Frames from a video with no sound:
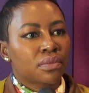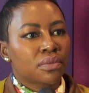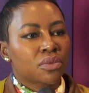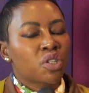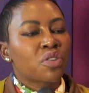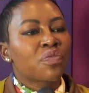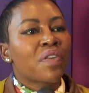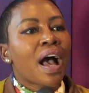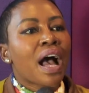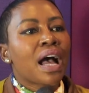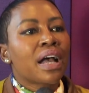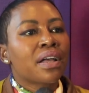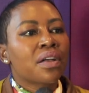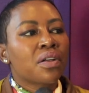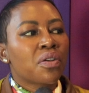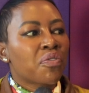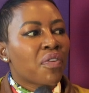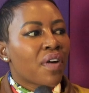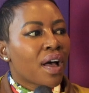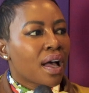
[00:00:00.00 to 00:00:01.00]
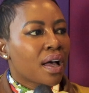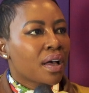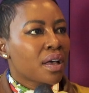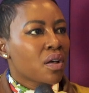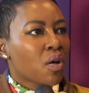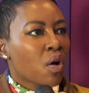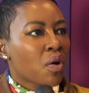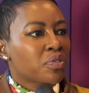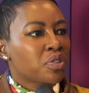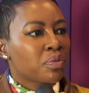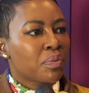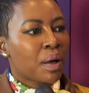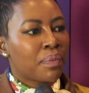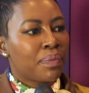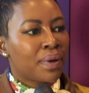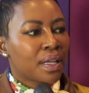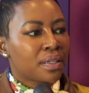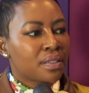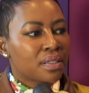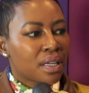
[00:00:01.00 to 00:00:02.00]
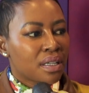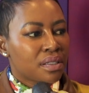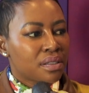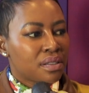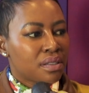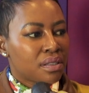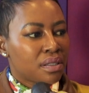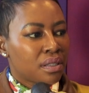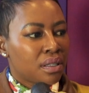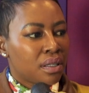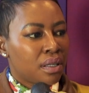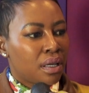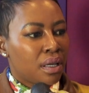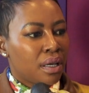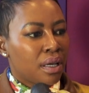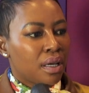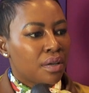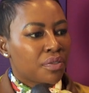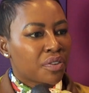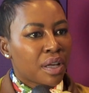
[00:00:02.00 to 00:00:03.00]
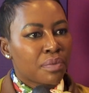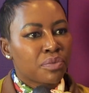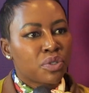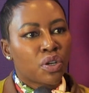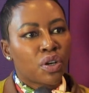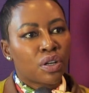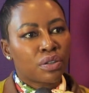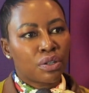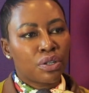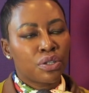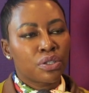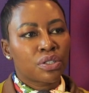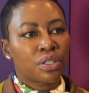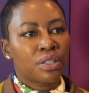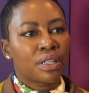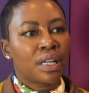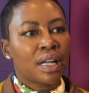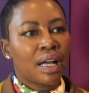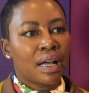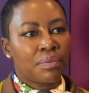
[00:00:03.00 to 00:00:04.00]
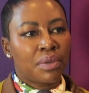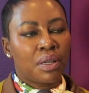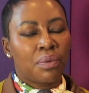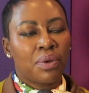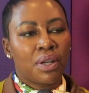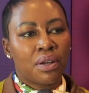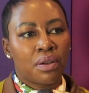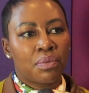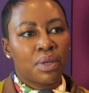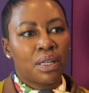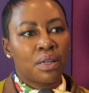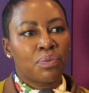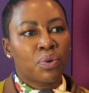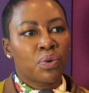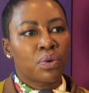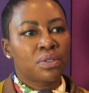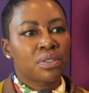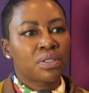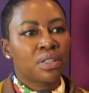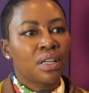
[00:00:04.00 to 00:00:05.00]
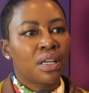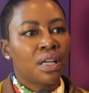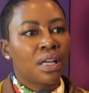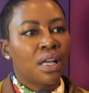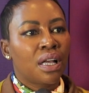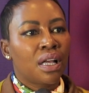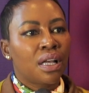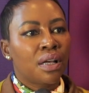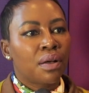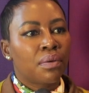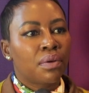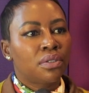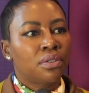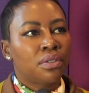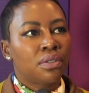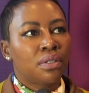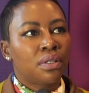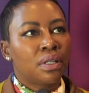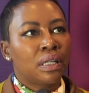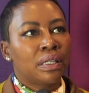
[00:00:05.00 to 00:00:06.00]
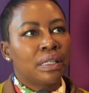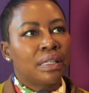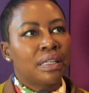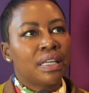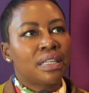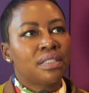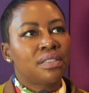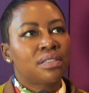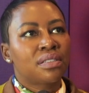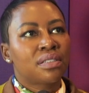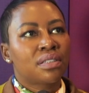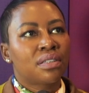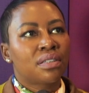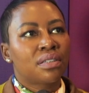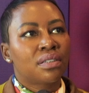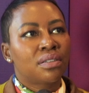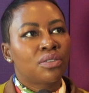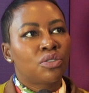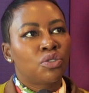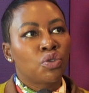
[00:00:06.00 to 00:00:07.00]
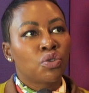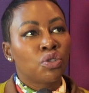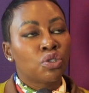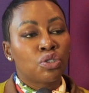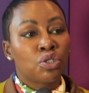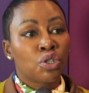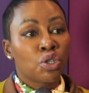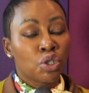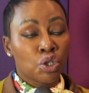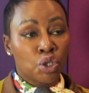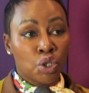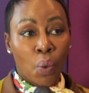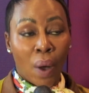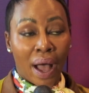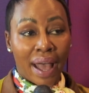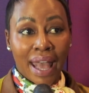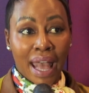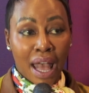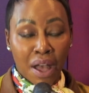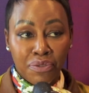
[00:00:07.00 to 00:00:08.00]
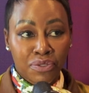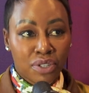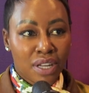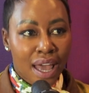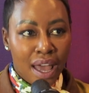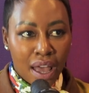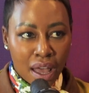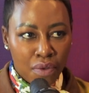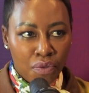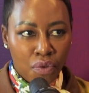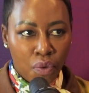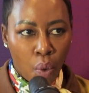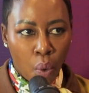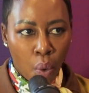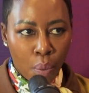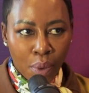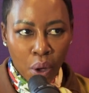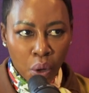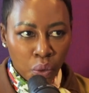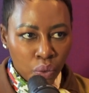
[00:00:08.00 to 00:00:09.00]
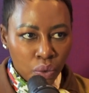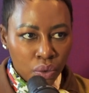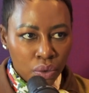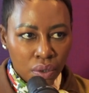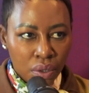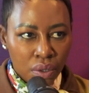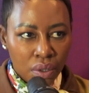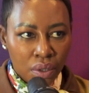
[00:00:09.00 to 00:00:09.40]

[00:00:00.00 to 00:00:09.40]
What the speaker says: So if I after my blood test have come to conclusion that I'm in perimenopause, do I have to have hormone